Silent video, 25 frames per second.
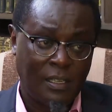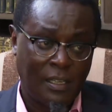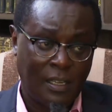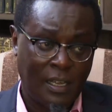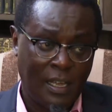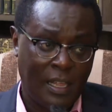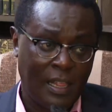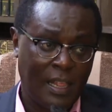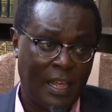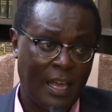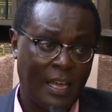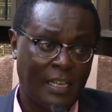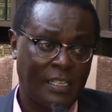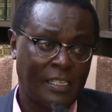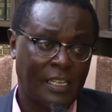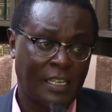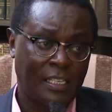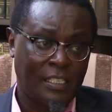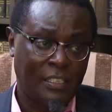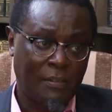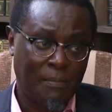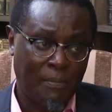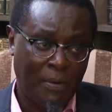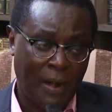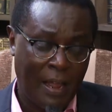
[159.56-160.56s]
in the
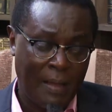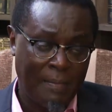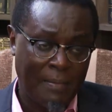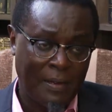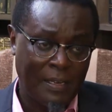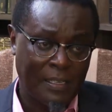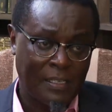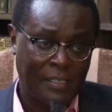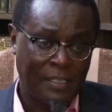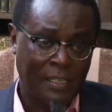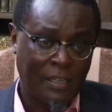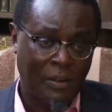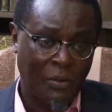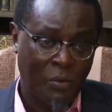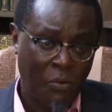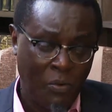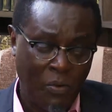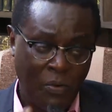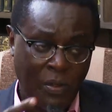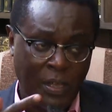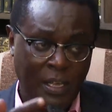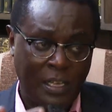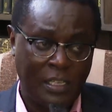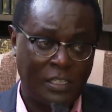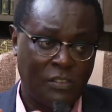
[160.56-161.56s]
executive prime minister,
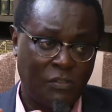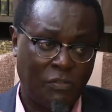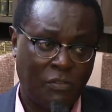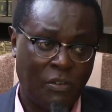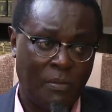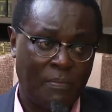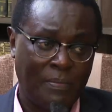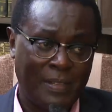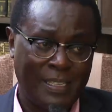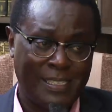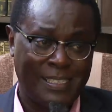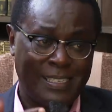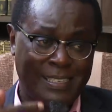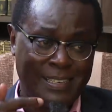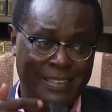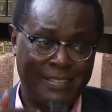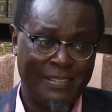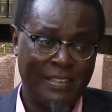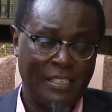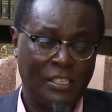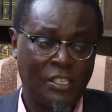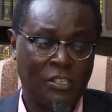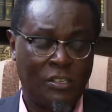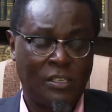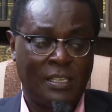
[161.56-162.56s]
who is from the
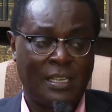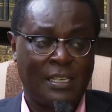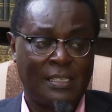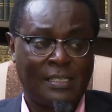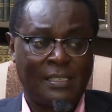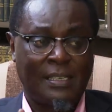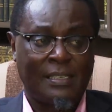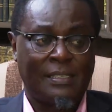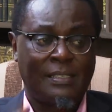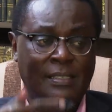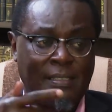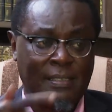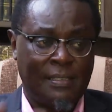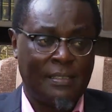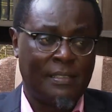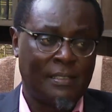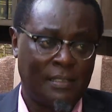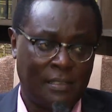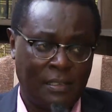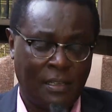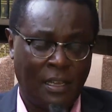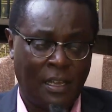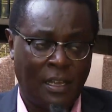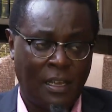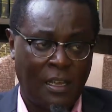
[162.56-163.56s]
generation that
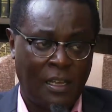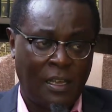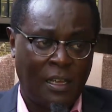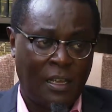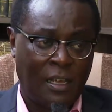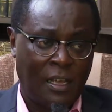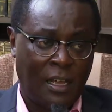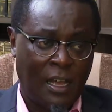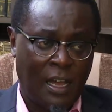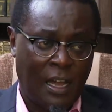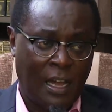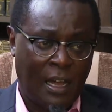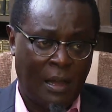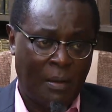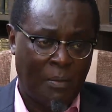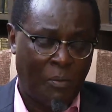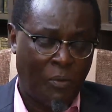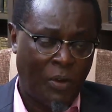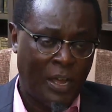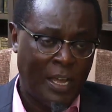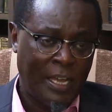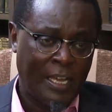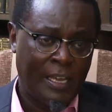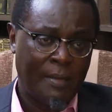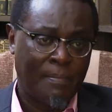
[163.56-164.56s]
succeeded
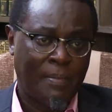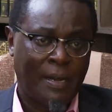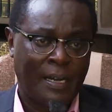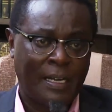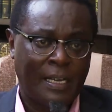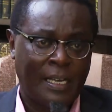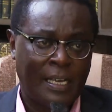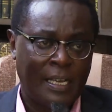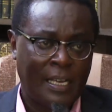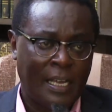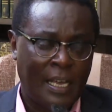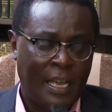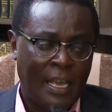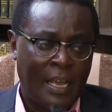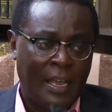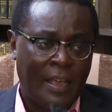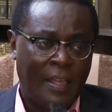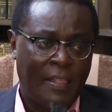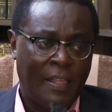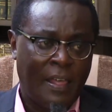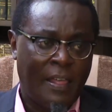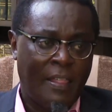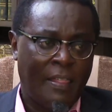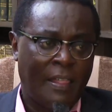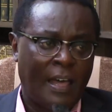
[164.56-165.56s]
Mwai Kibaki,
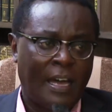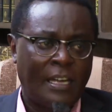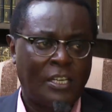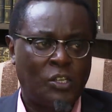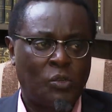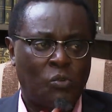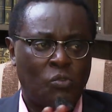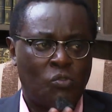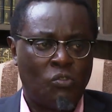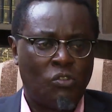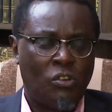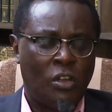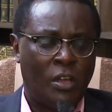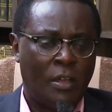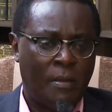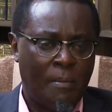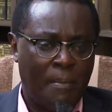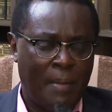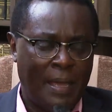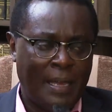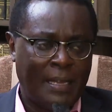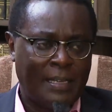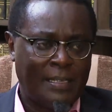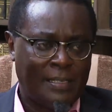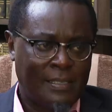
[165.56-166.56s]
then that would
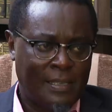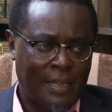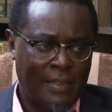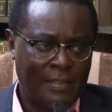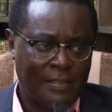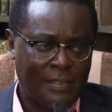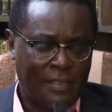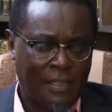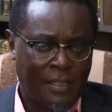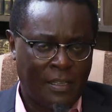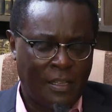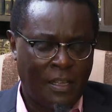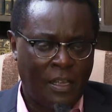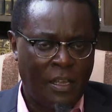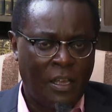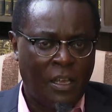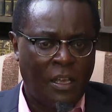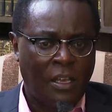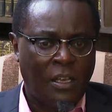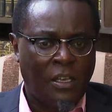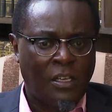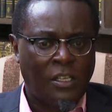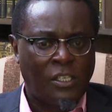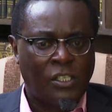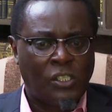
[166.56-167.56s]
make sense.
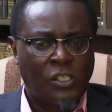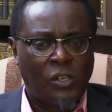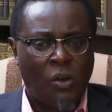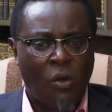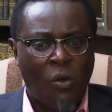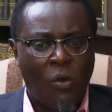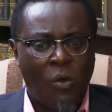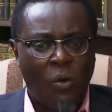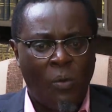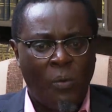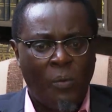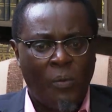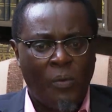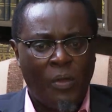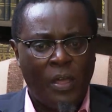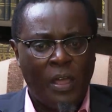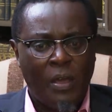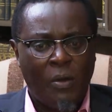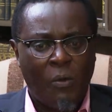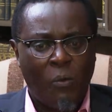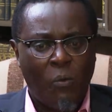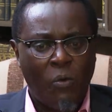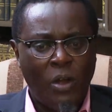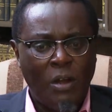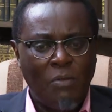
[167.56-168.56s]
So
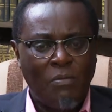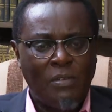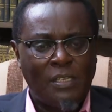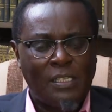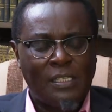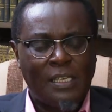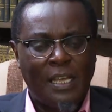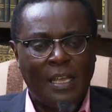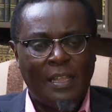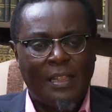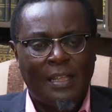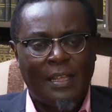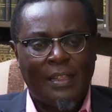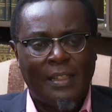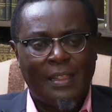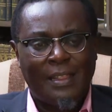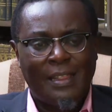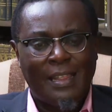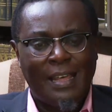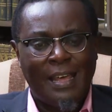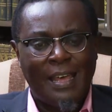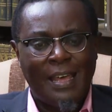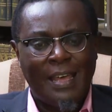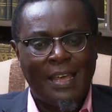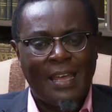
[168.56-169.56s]
when we say
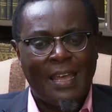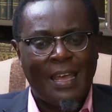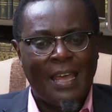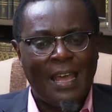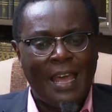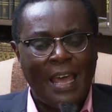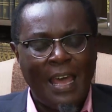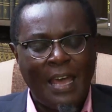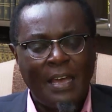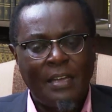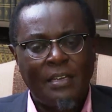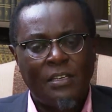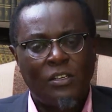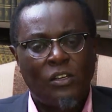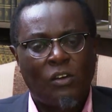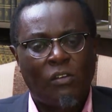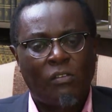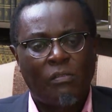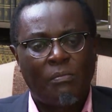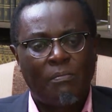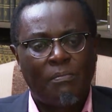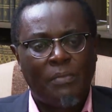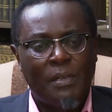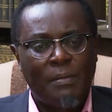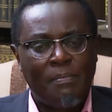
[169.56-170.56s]
that the end
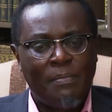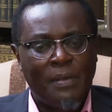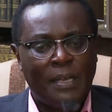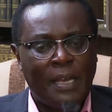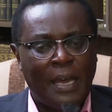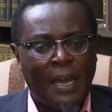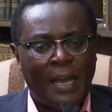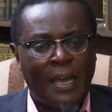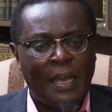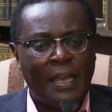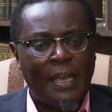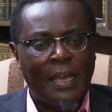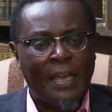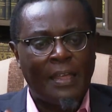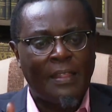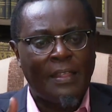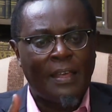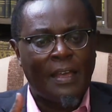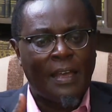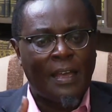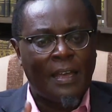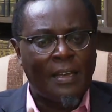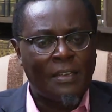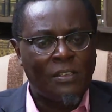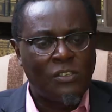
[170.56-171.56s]
of BBI and
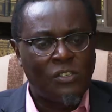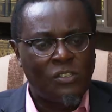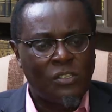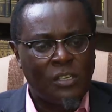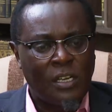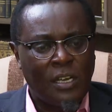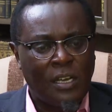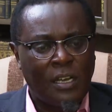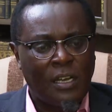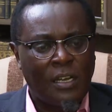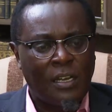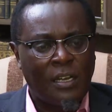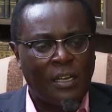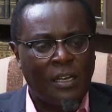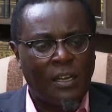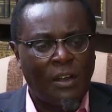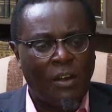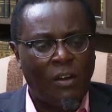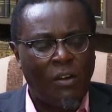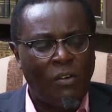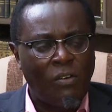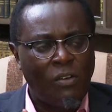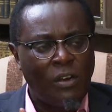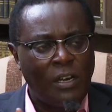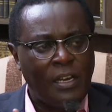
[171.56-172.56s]
the handshake,
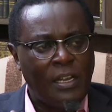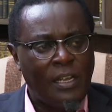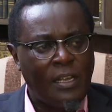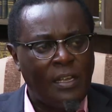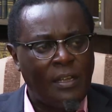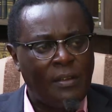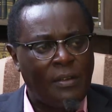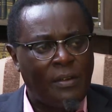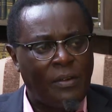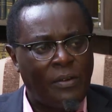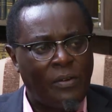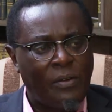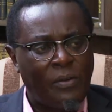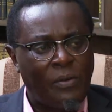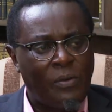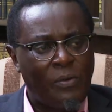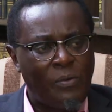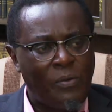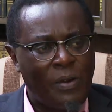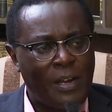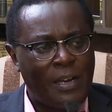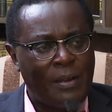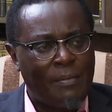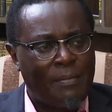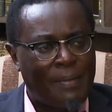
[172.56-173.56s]
only
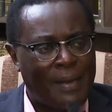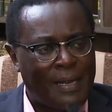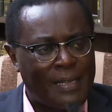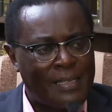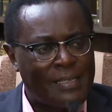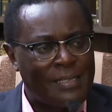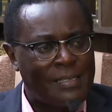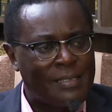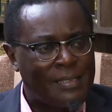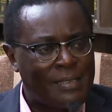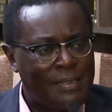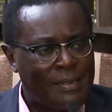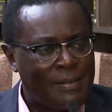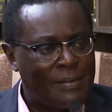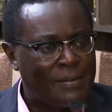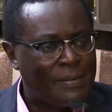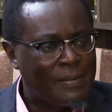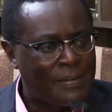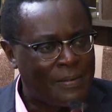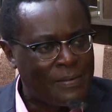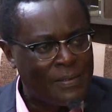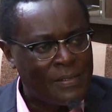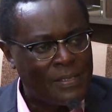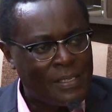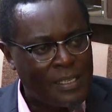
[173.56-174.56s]
one person
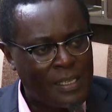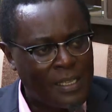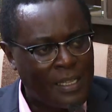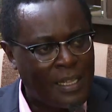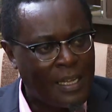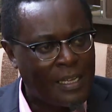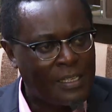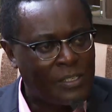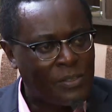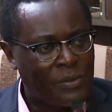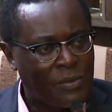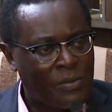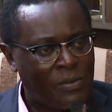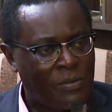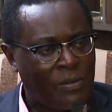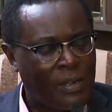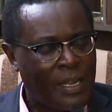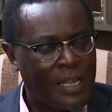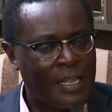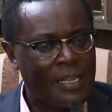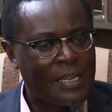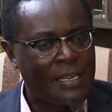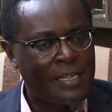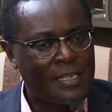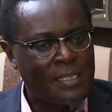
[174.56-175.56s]
knows, that's Uhuru
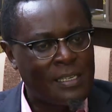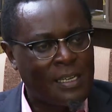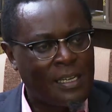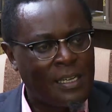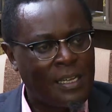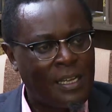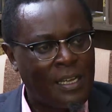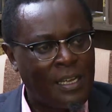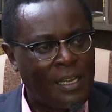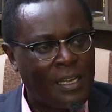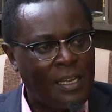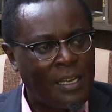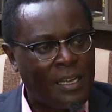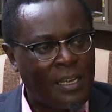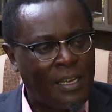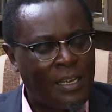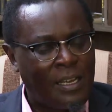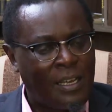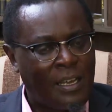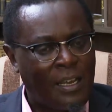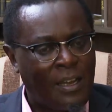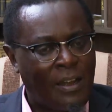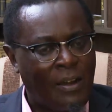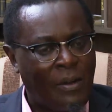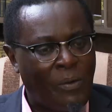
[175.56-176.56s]
Kenyatta.
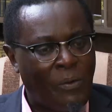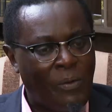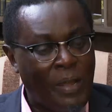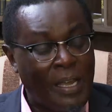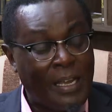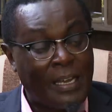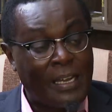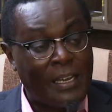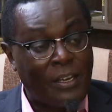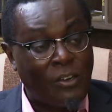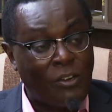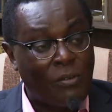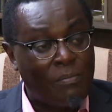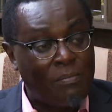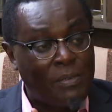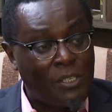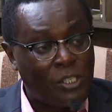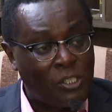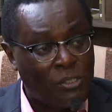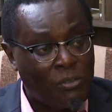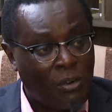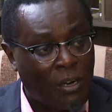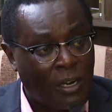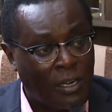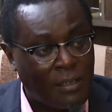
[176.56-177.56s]
We cannot be
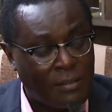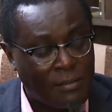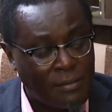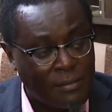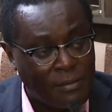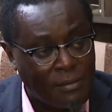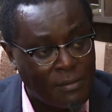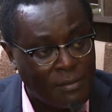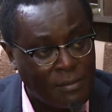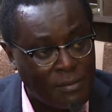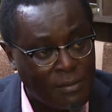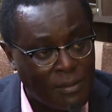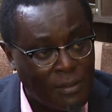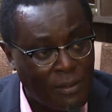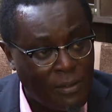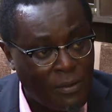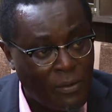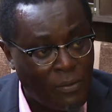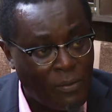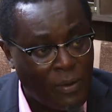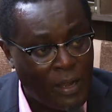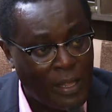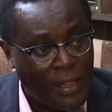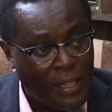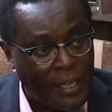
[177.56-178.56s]
sure
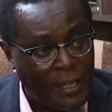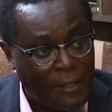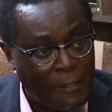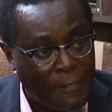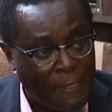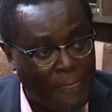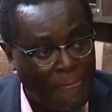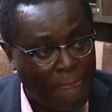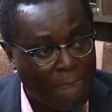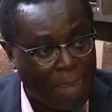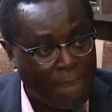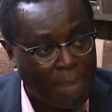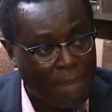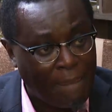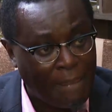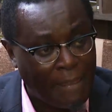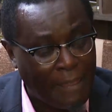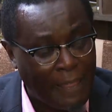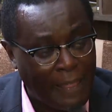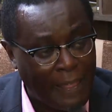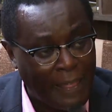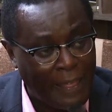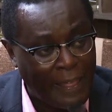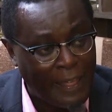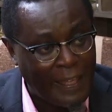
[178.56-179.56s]
whether
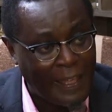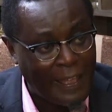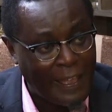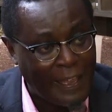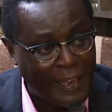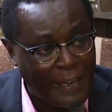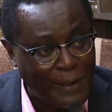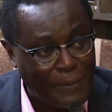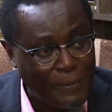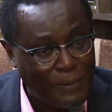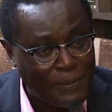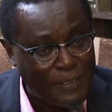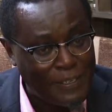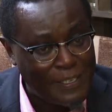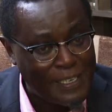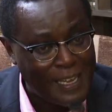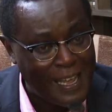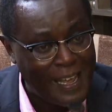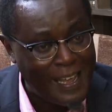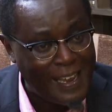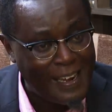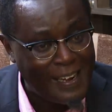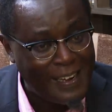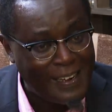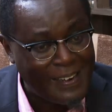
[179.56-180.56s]
it was
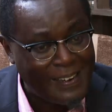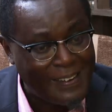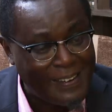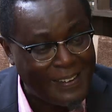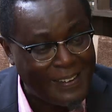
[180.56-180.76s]
done